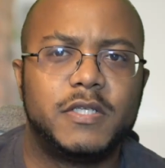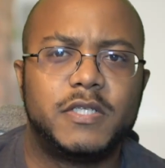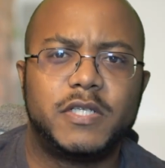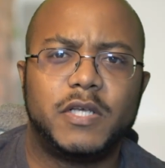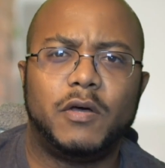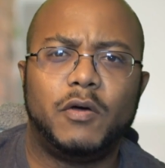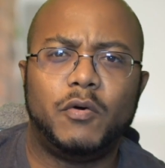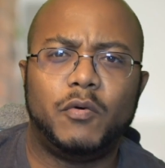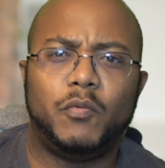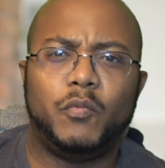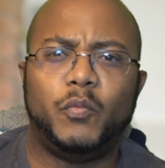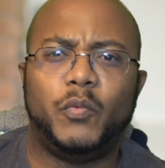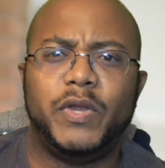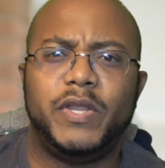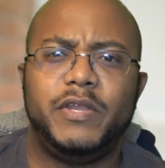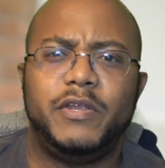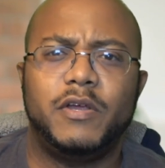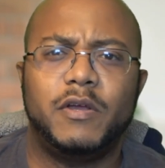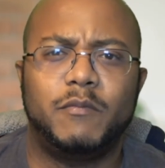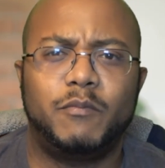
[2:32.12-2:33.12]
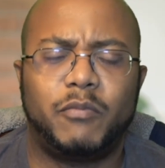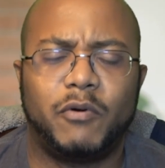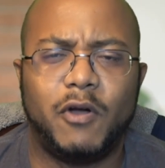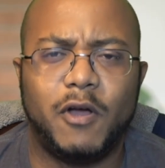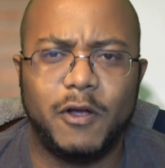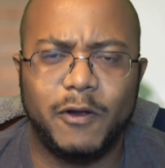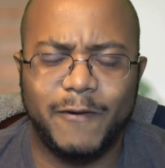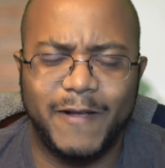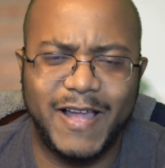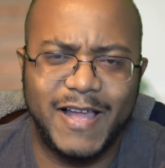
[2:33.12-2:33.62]
So when you're
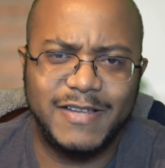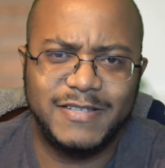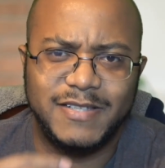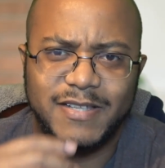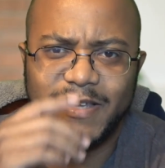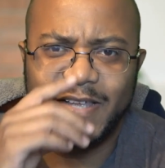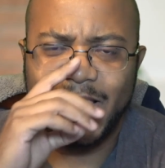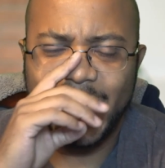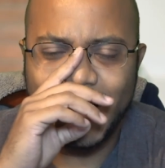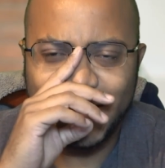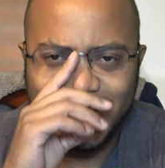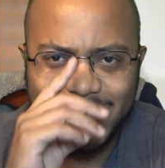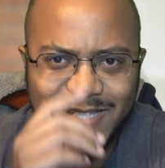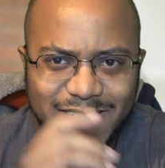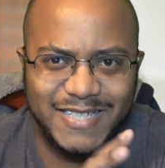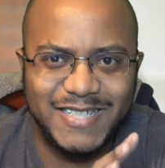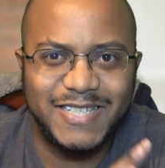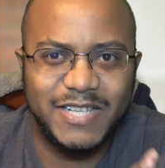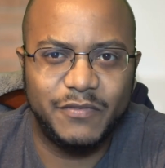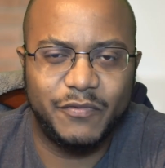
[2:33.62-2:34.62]
broadcasting at 60